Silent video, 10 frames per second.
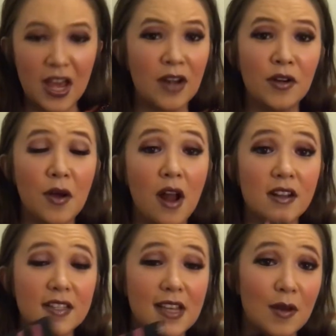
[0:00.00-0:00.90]
I don't know.
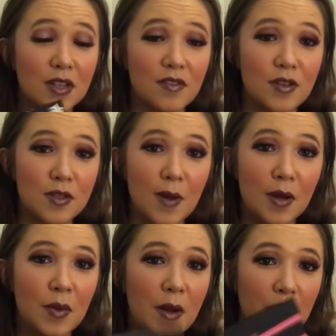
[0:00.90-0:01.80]
Honestly, I was confused about
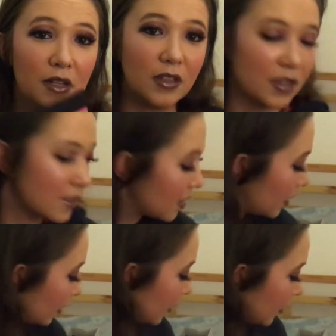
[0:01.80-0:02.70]
it, but I'm gonna look into
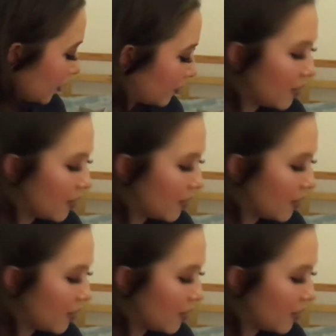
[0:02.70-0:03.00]
that later.